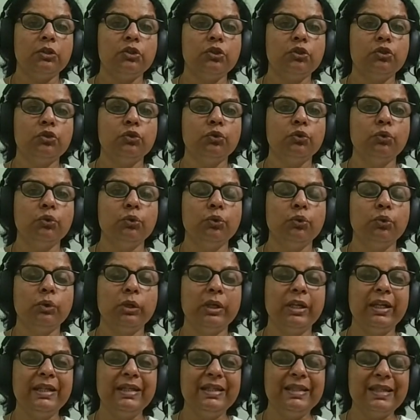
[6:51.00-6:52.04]
to
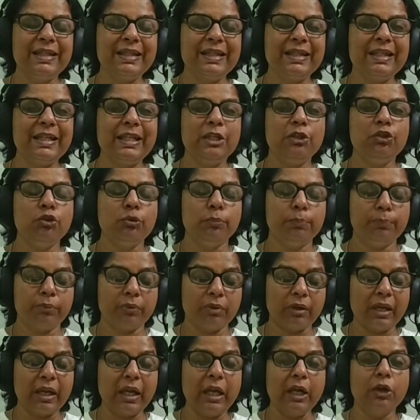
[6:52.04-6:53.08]
intercede to
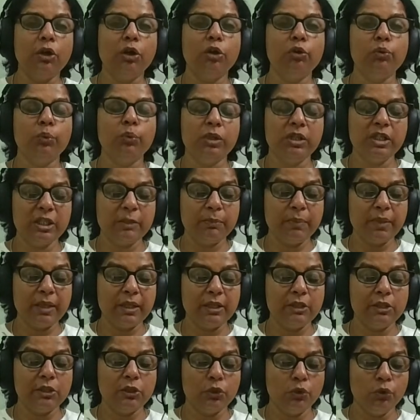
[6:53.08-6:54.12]
pray god will speak
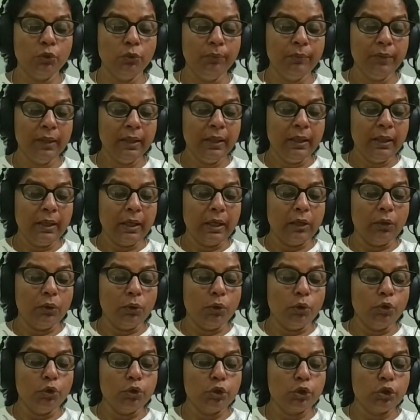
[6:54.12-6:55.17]
to you and
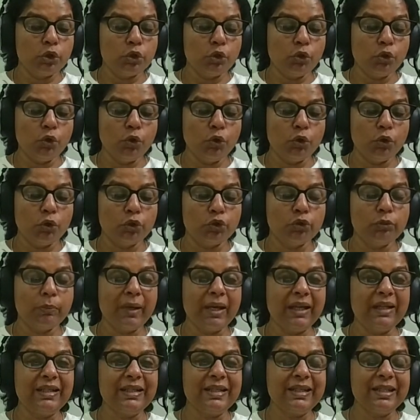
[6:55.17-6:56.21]
also to
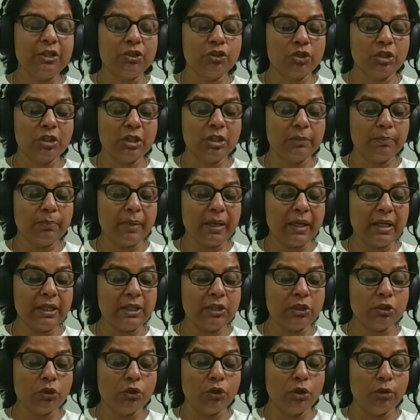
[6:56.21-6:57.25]
make decisions
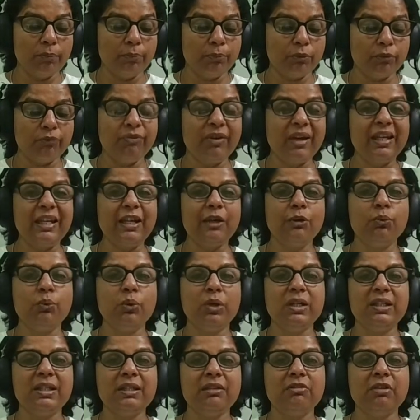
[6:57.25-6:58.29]
based on prophetic
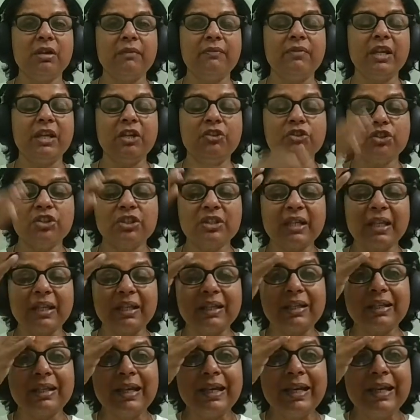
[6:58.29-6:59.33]
words and revelations that
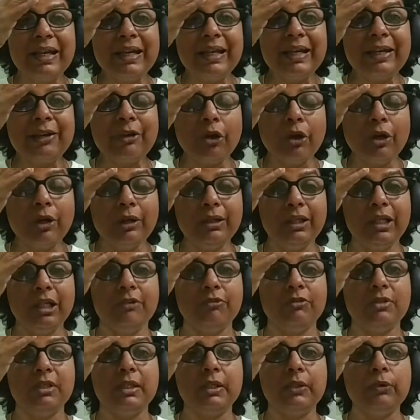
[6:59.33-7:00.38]
God
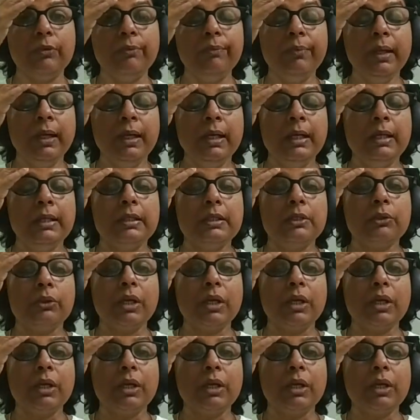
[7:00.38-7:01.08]
gives you. So